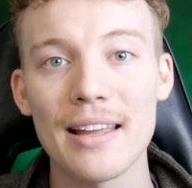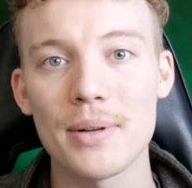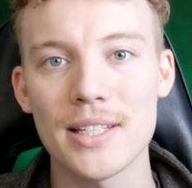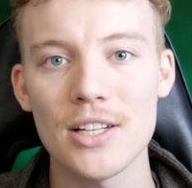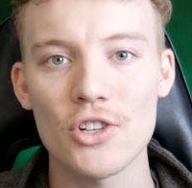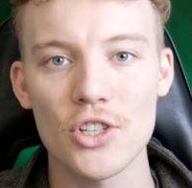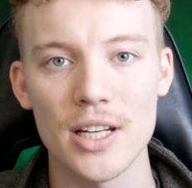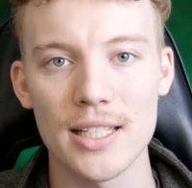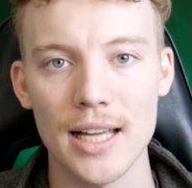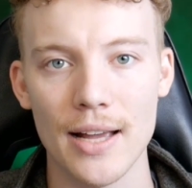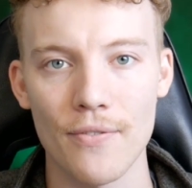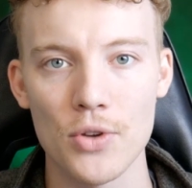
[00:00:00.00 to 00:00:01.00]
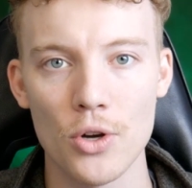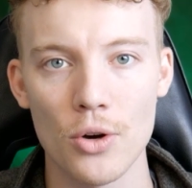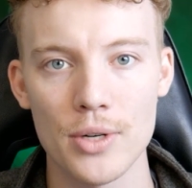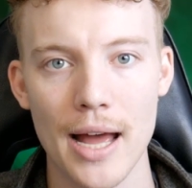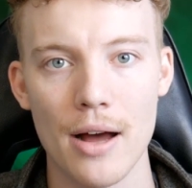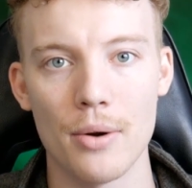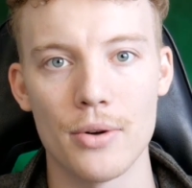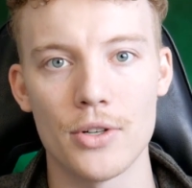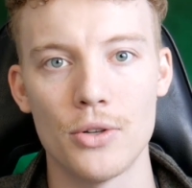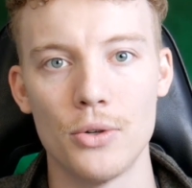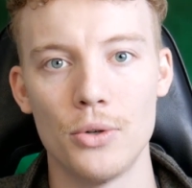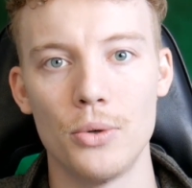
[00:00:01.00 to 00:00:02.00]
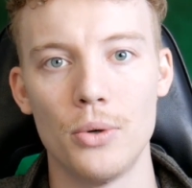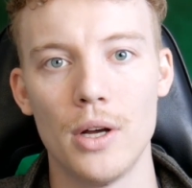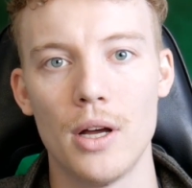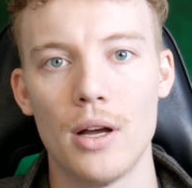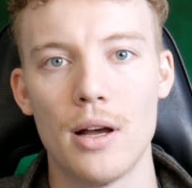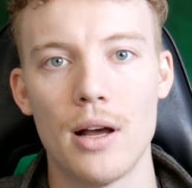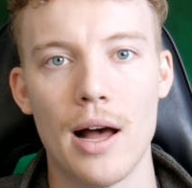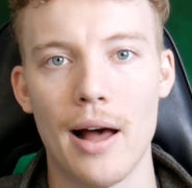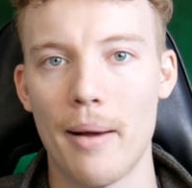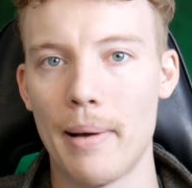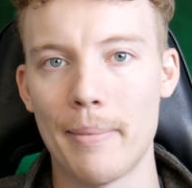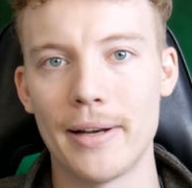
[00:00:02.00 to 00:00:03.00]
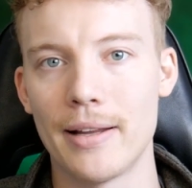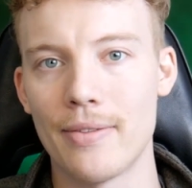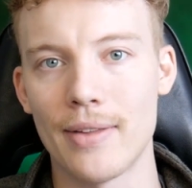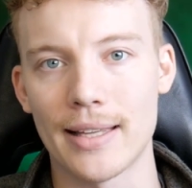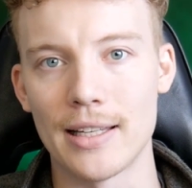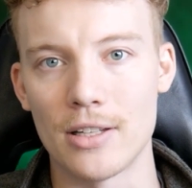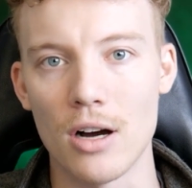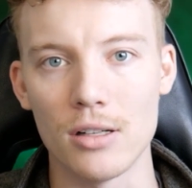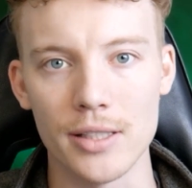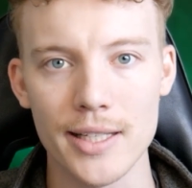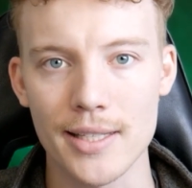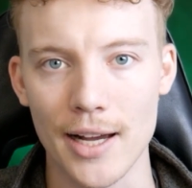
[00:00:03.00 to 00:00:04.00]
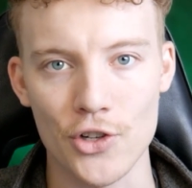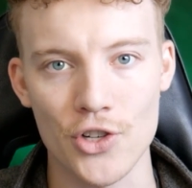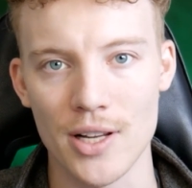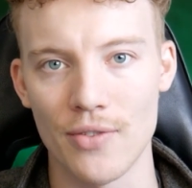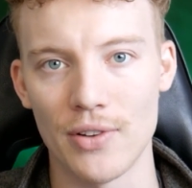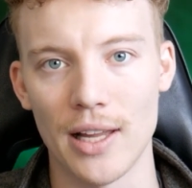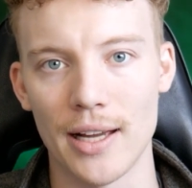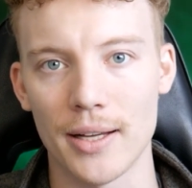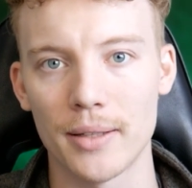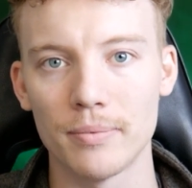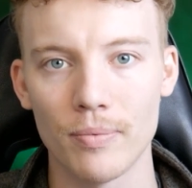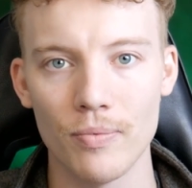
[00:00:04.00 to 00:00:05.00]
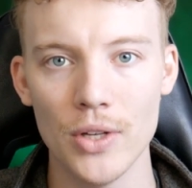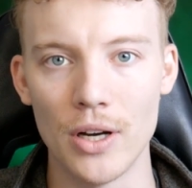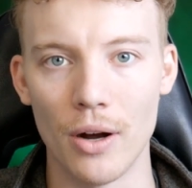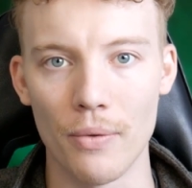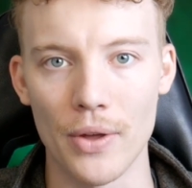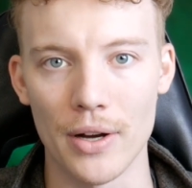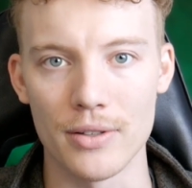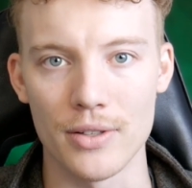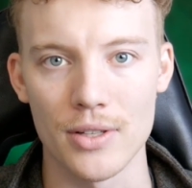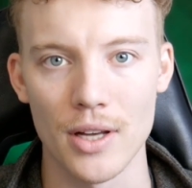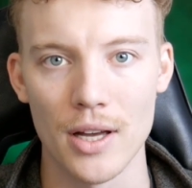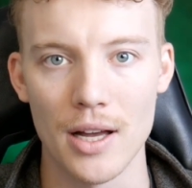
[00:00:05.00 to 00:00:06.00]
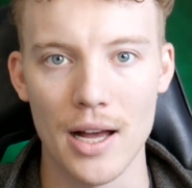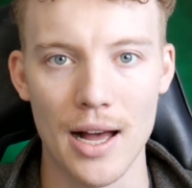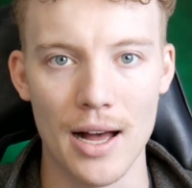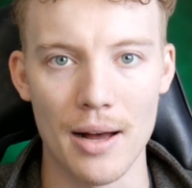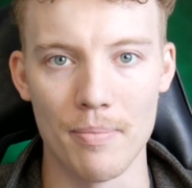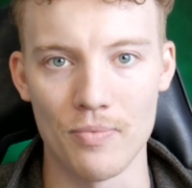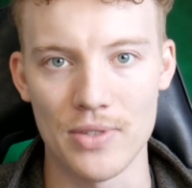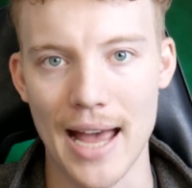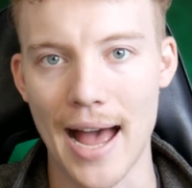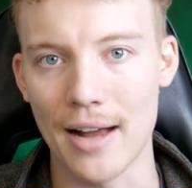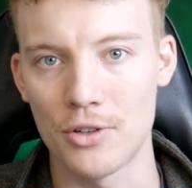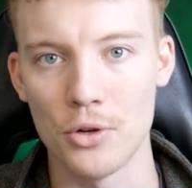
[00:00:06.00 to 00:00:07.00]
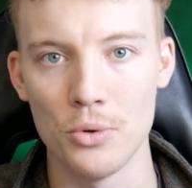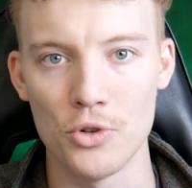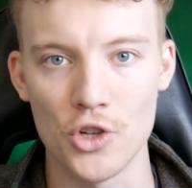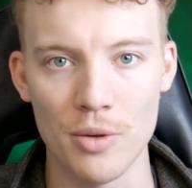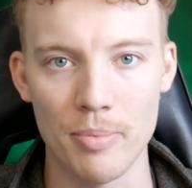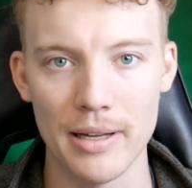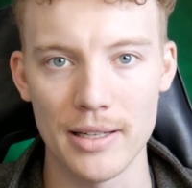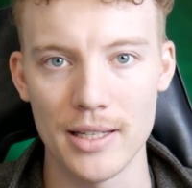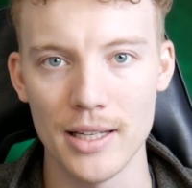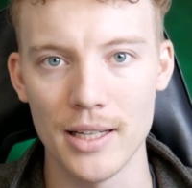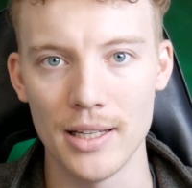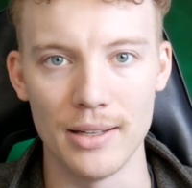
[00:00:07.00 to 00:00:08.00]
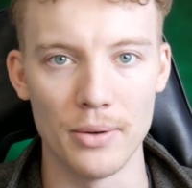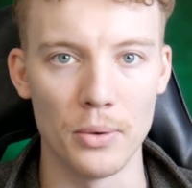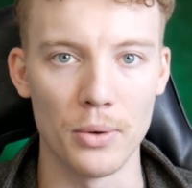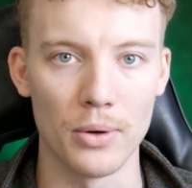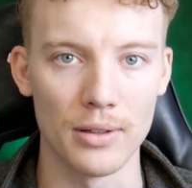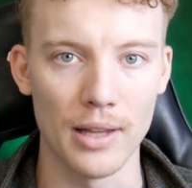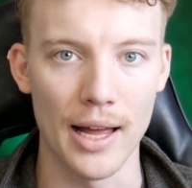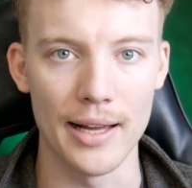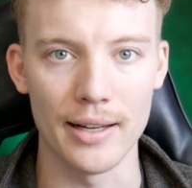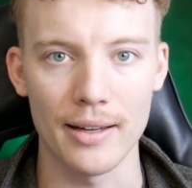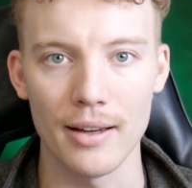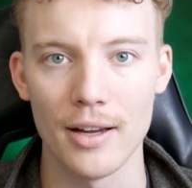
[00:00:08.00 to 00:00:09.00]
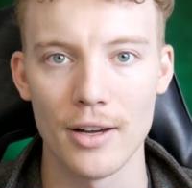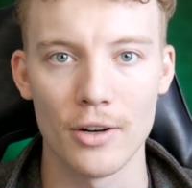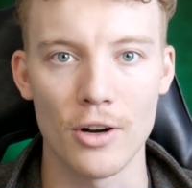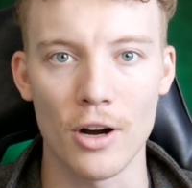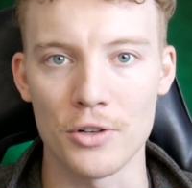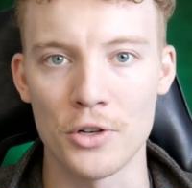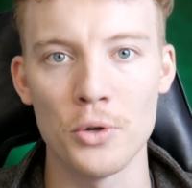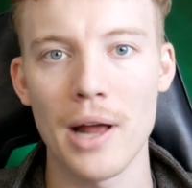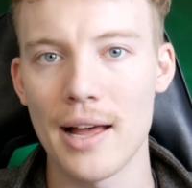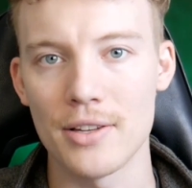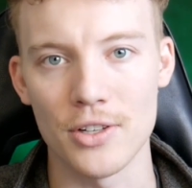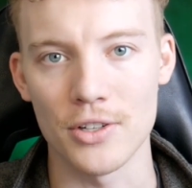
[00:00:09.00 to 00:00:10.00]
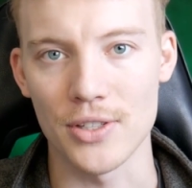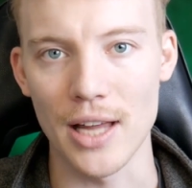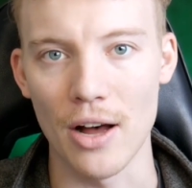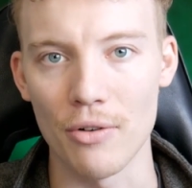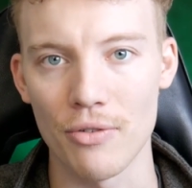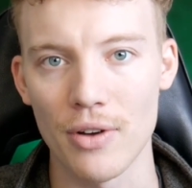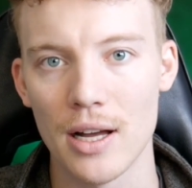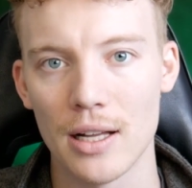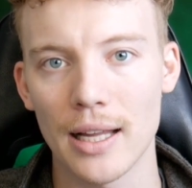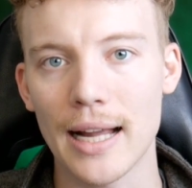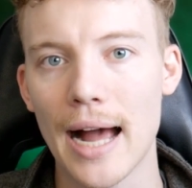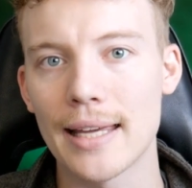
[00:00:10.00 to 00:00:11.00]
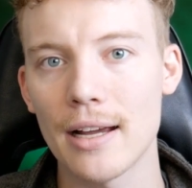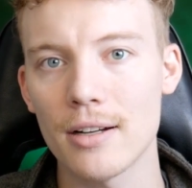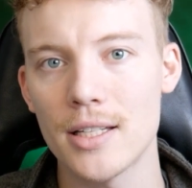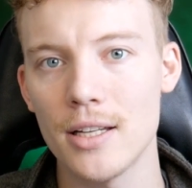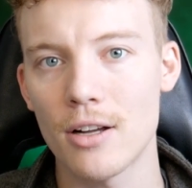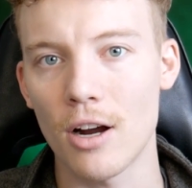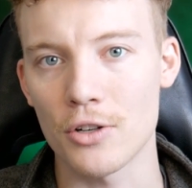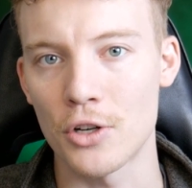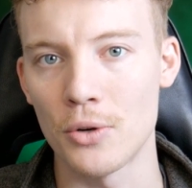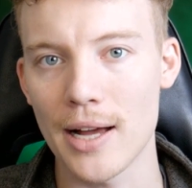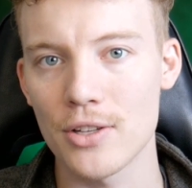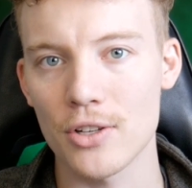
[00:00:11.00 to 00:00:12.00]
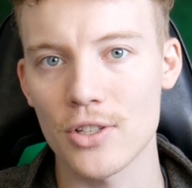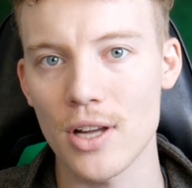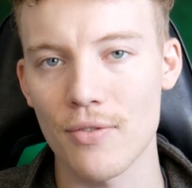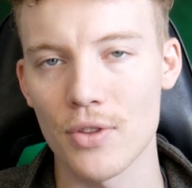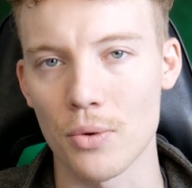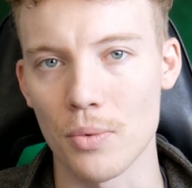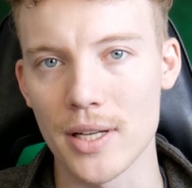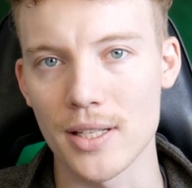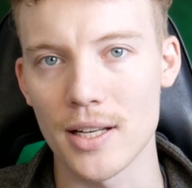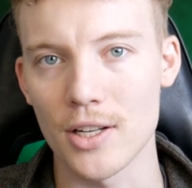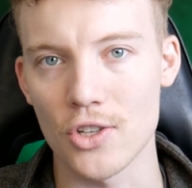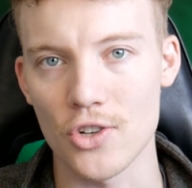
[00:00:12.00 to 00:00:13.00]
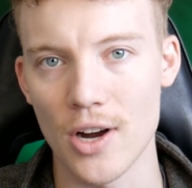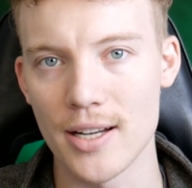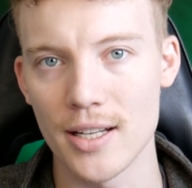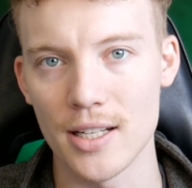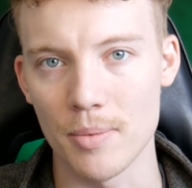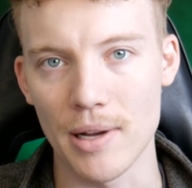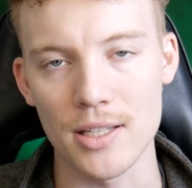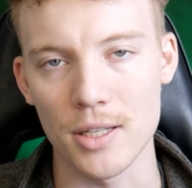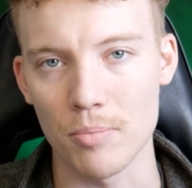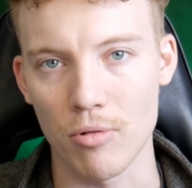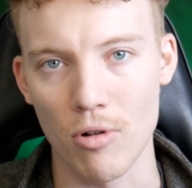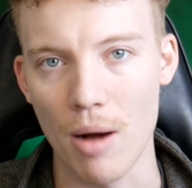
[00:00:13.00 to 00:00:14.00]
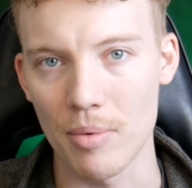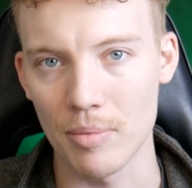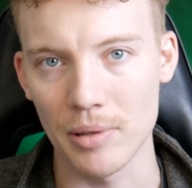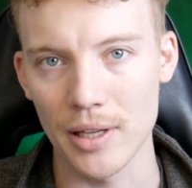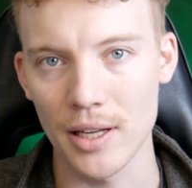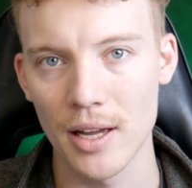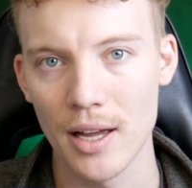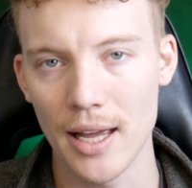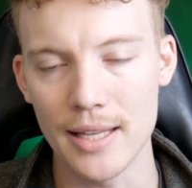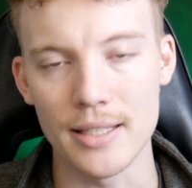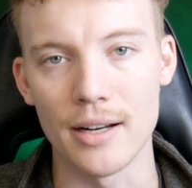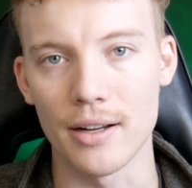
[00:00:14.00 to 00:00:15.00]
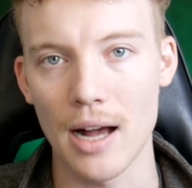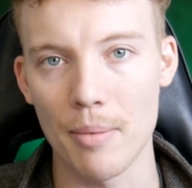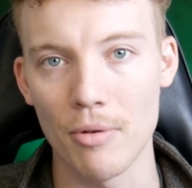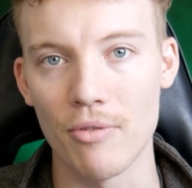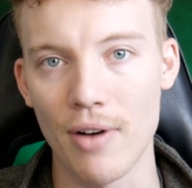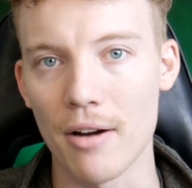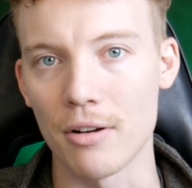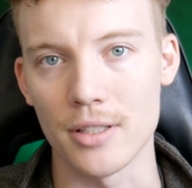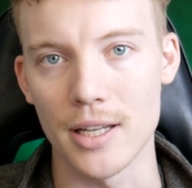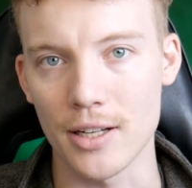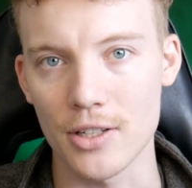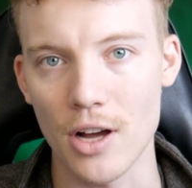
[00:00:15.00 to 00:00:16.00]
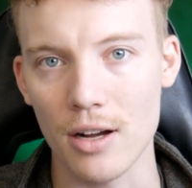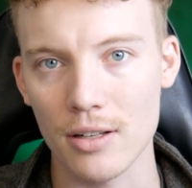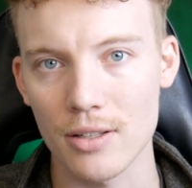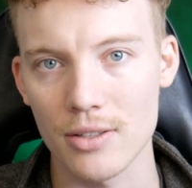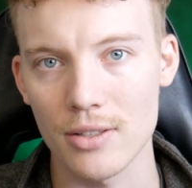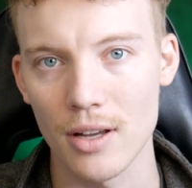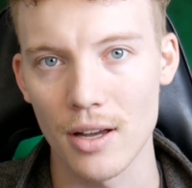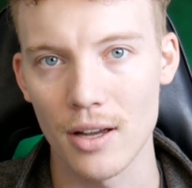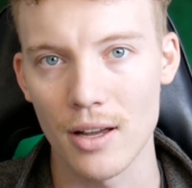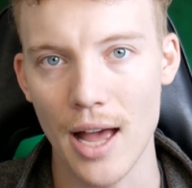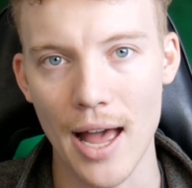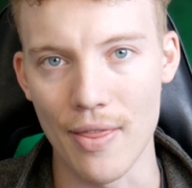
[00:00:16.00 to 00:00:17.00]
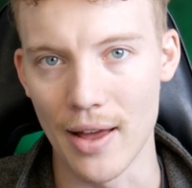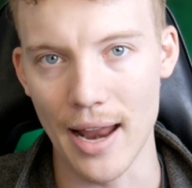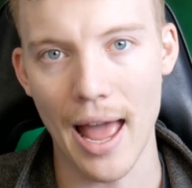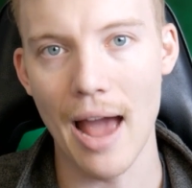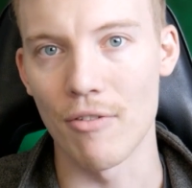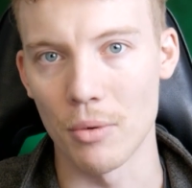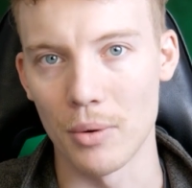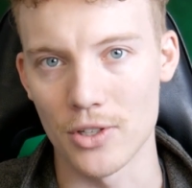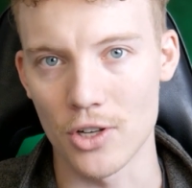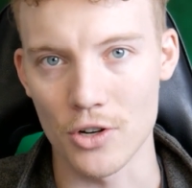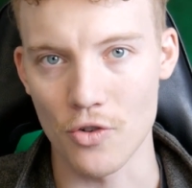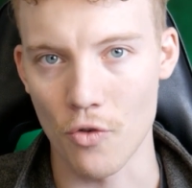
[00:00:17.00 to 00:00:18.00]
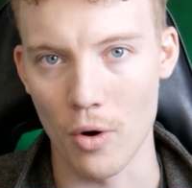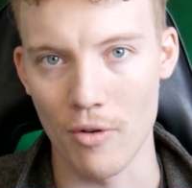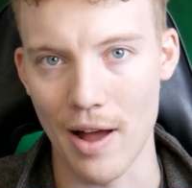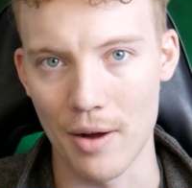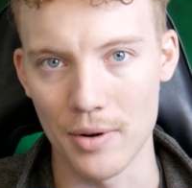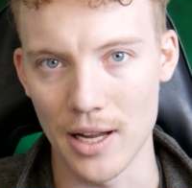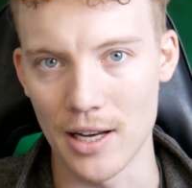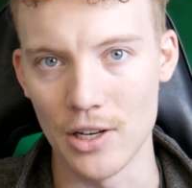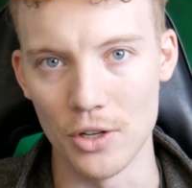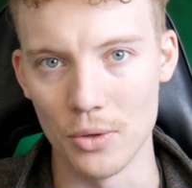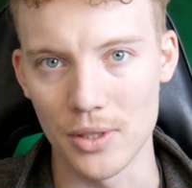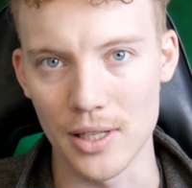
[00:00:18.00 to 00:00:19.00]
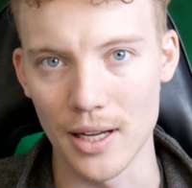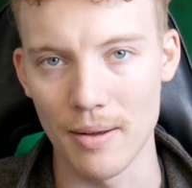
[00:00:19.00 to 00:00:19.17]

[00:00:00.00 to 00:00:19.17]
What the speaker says: interesting is like if you go down to, I mean, in like the DALL-E section, even like, you know, there's tattoo GPT or like cartoonize yourself. Like I guarantee cartoonize yourself, the reason that it's trending is because it probably is in a couple viral TikToks and then everyone searched for it, found it, and used it.